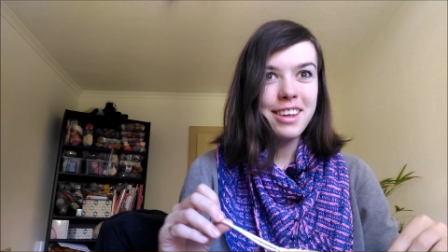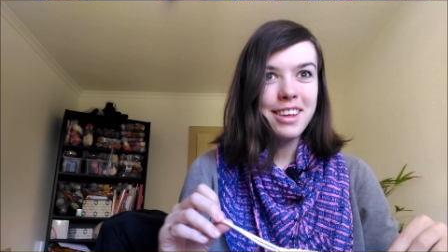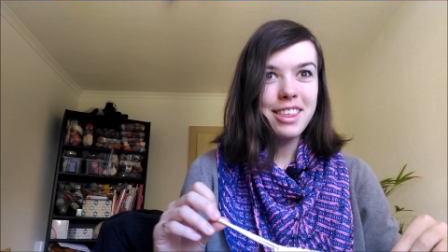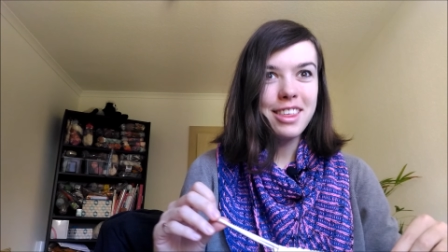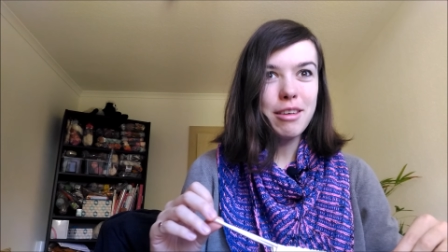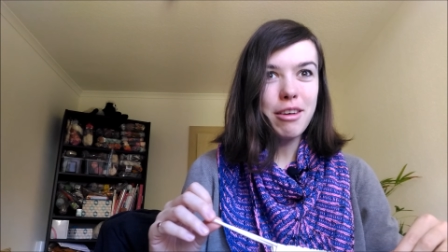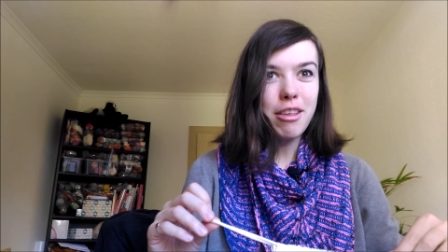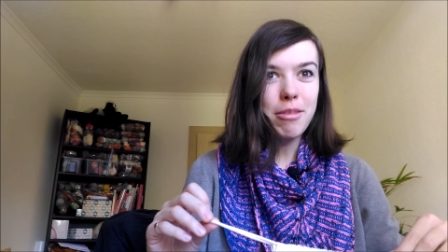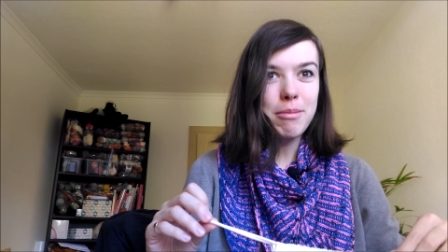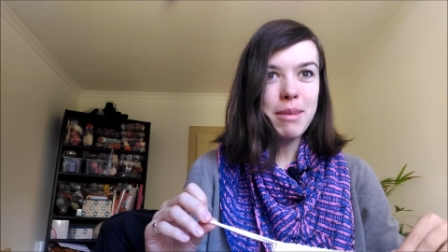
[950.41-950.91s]

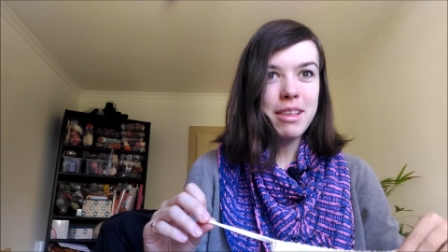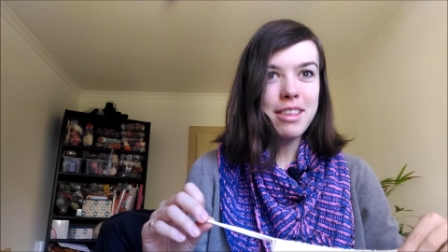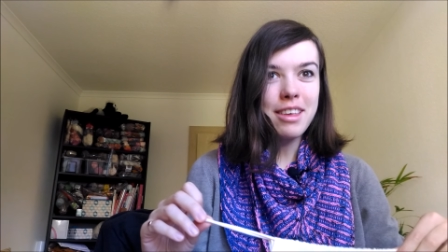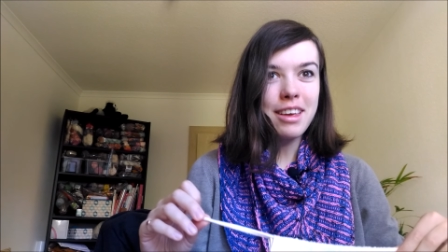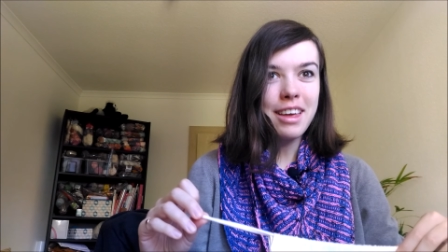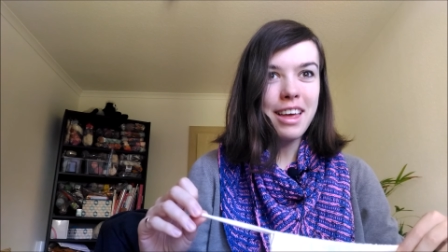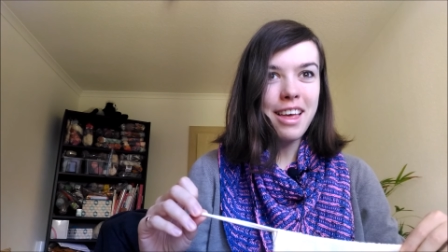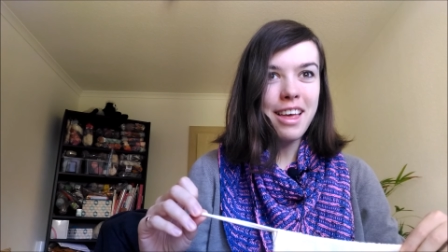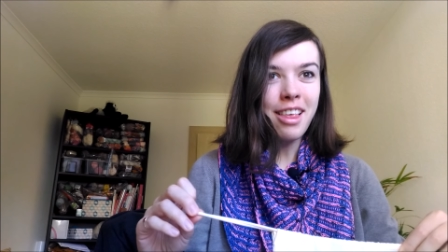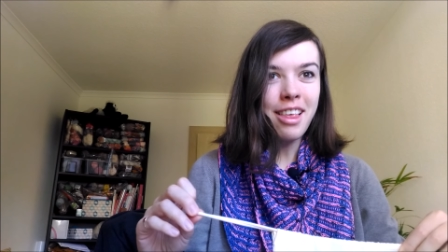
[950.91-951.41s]
she was
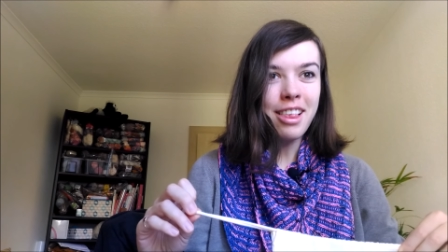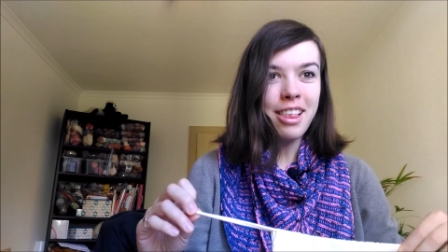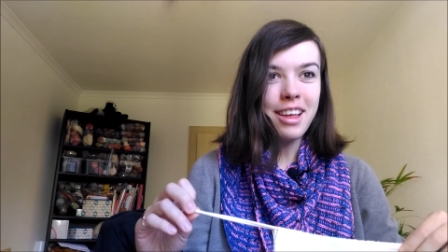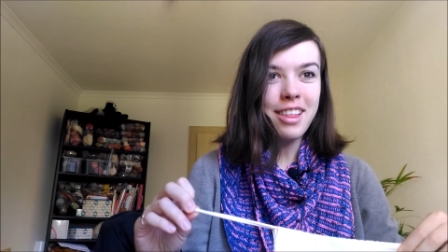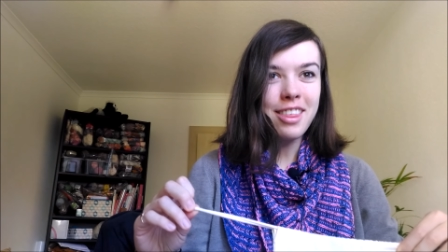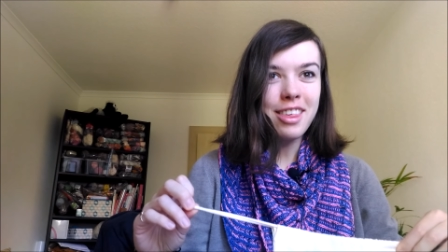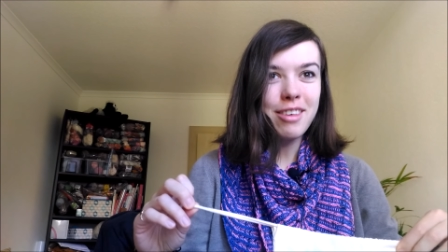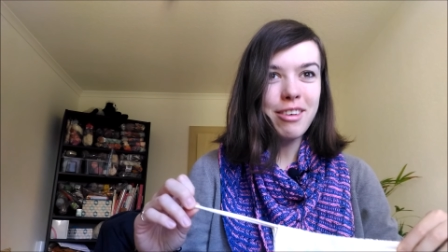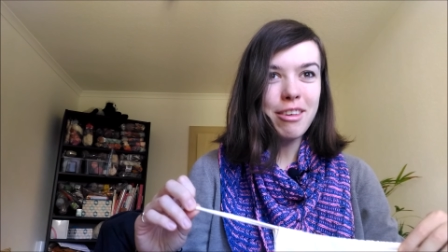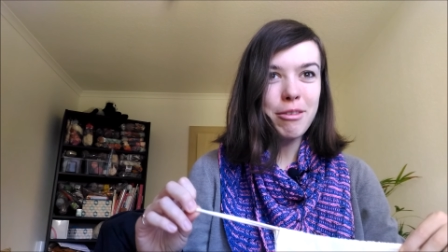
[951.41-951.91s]
missing us
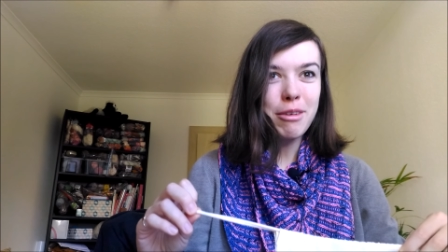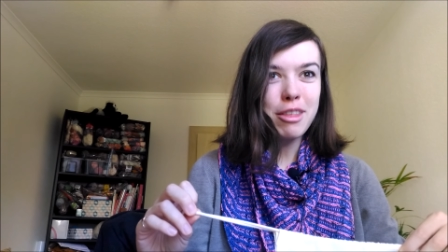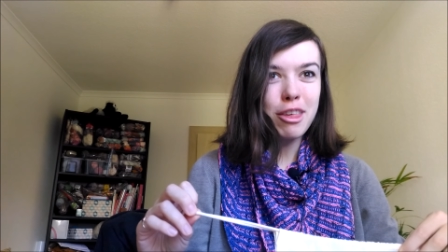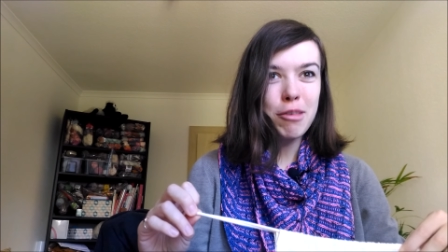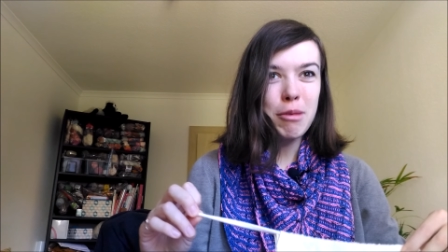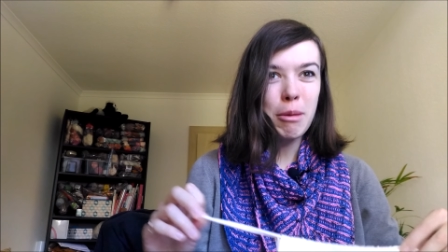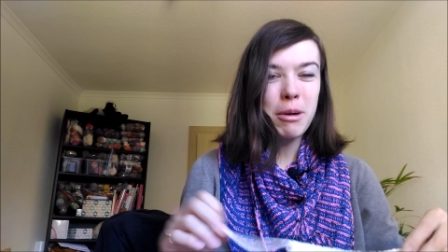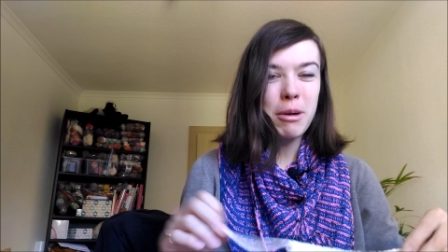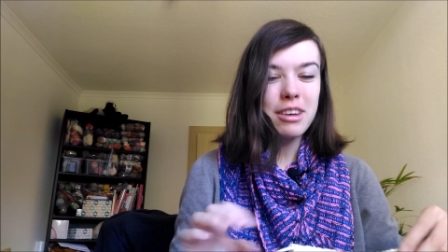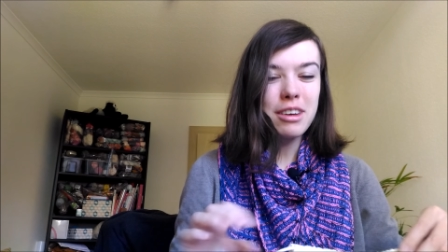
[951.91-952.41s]
and she was watching
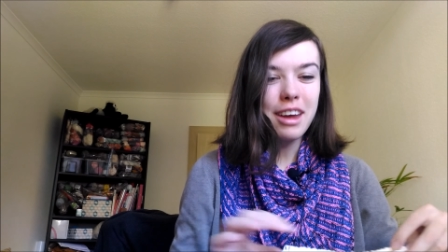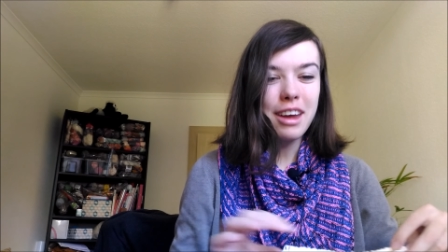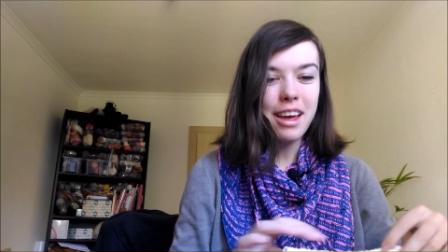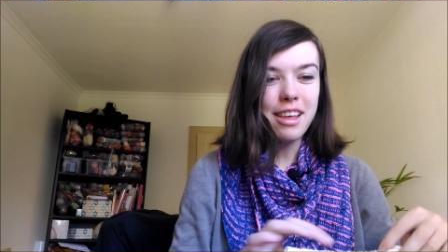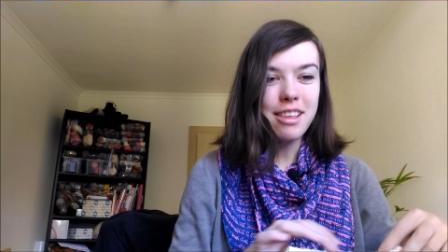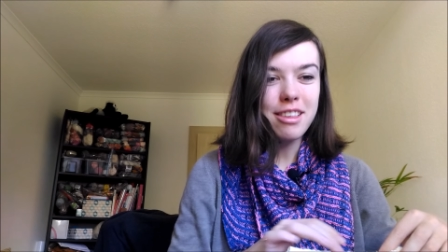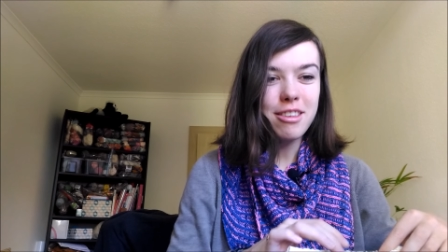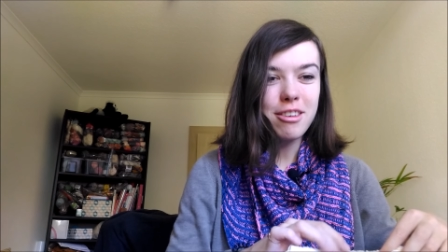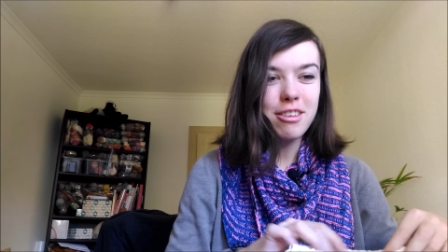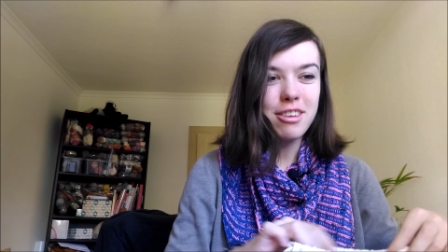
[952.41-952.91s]
the
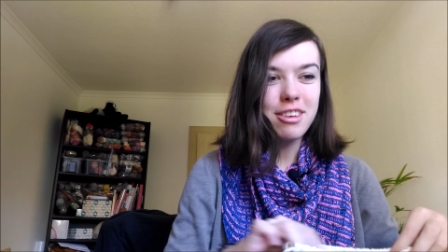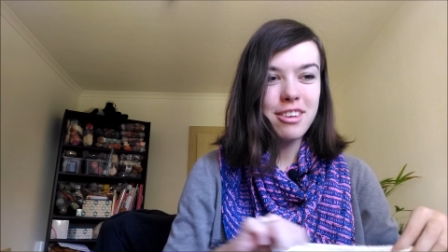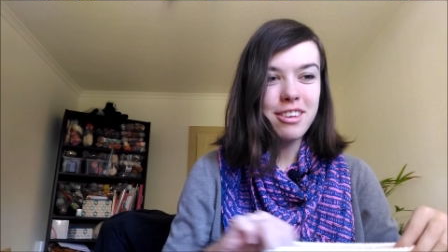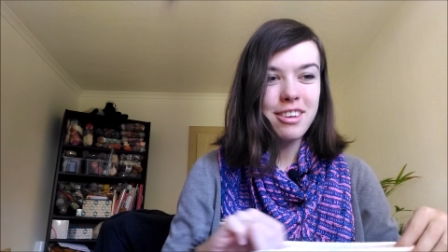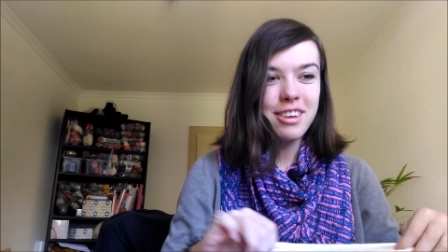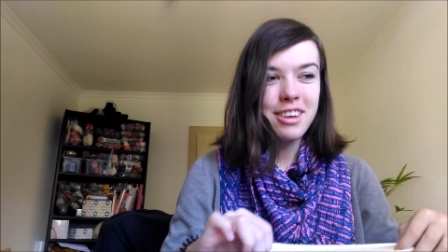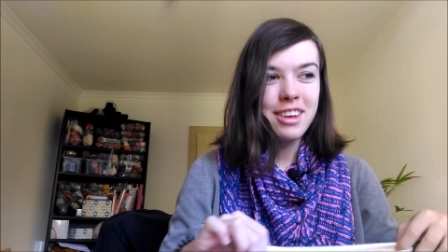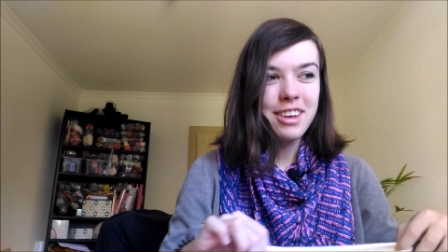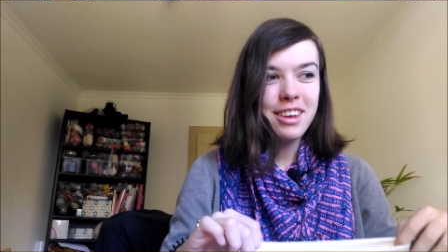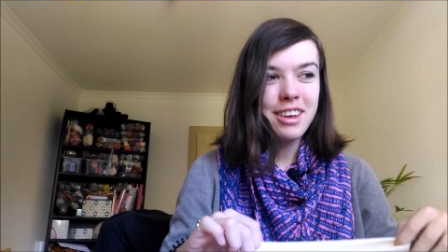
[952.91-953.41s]
podcast to
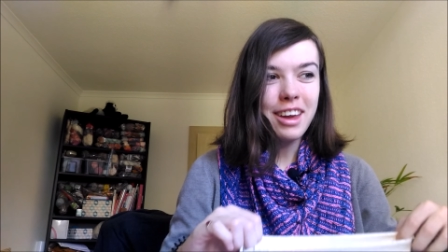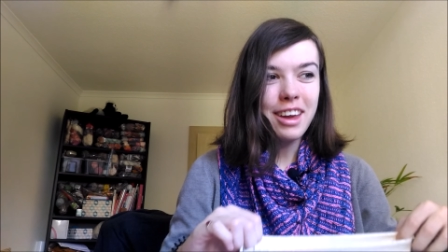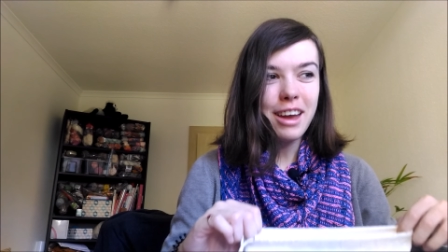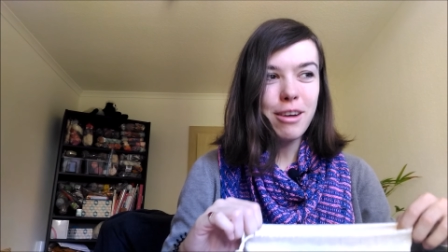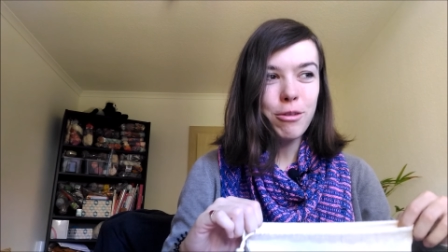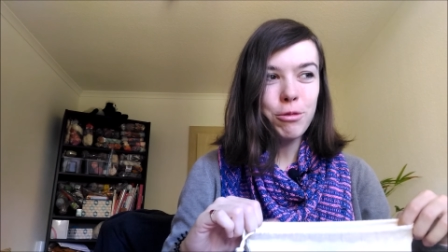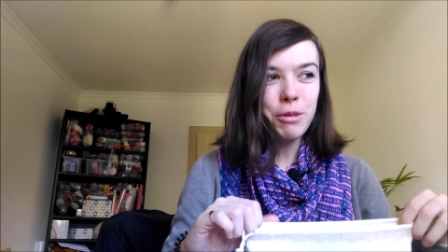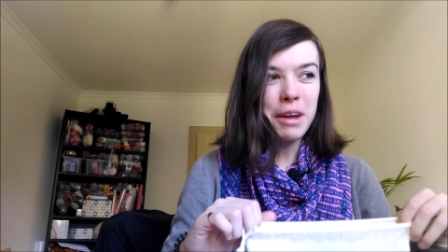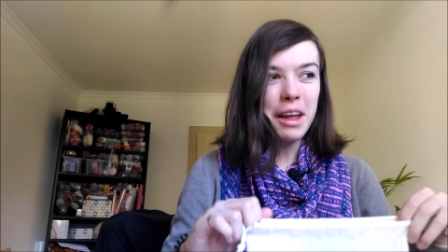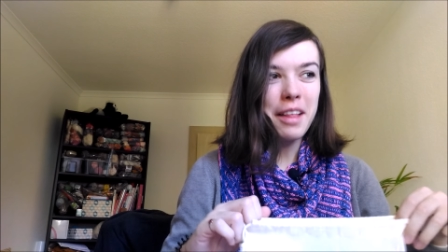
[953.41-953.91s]

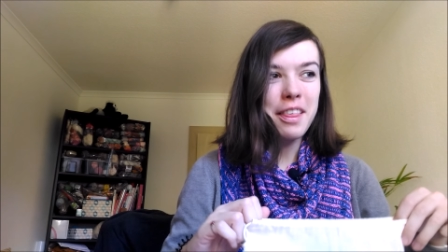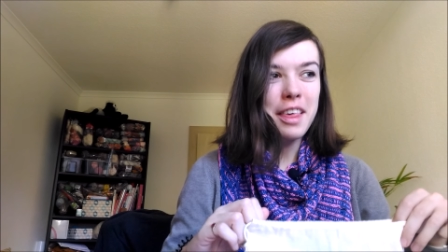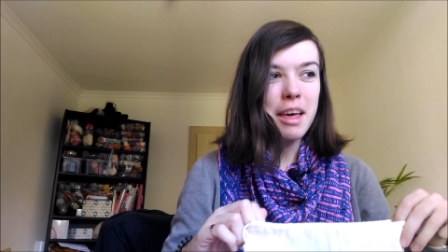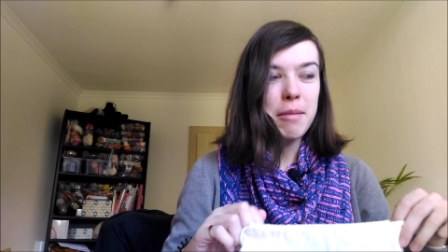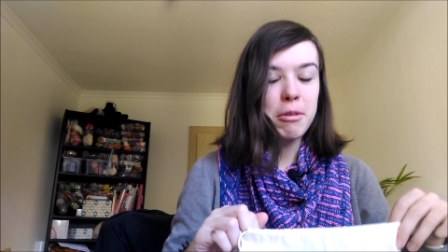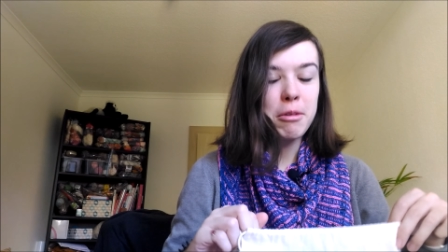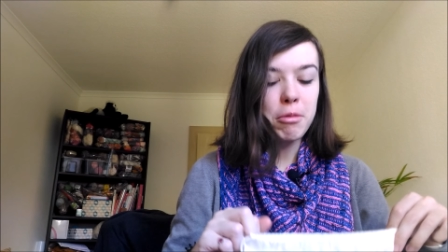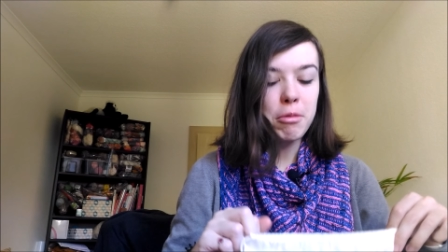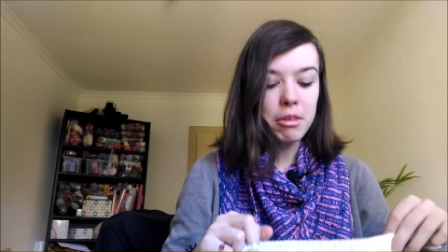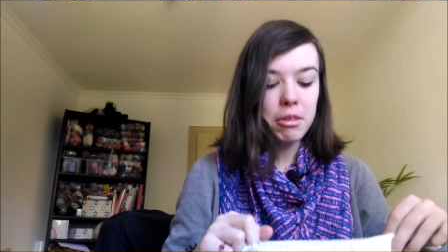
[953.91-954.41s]
kind of catch
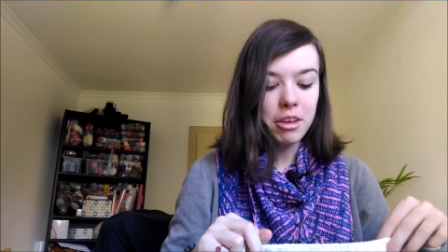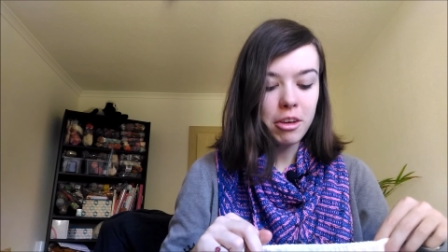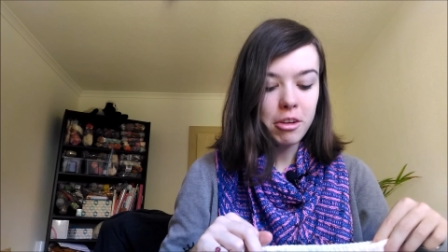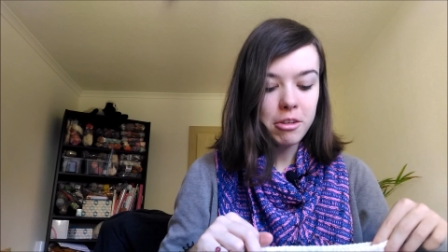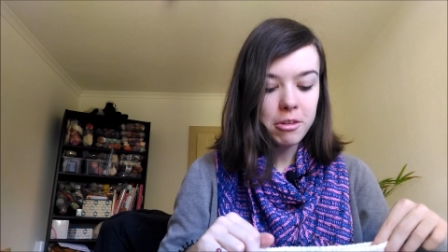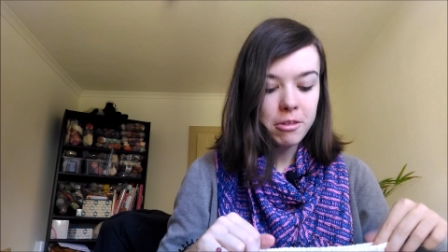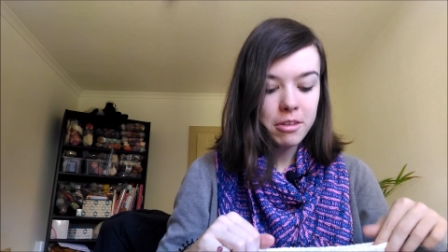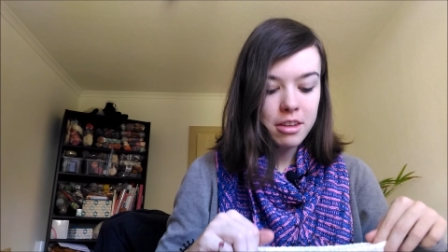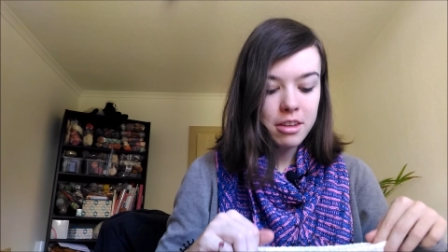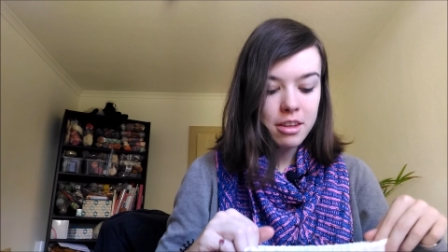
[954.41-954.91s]
up, which was
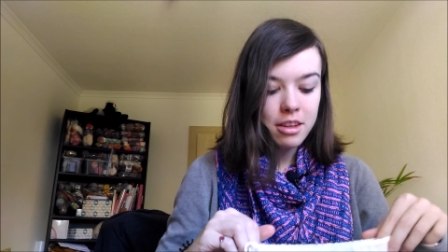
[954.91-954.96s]
cute.